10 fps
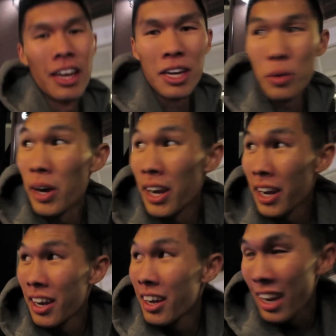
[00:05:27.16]
Anyway,
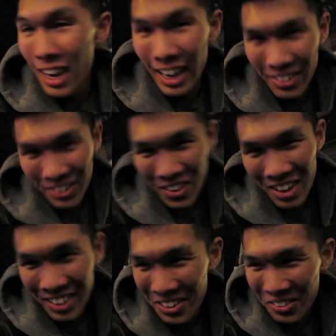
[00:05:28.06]
yeah, I don't know
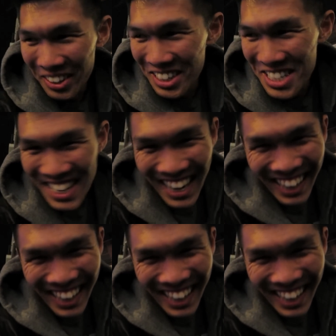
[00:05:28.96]
how long we're gonna stay.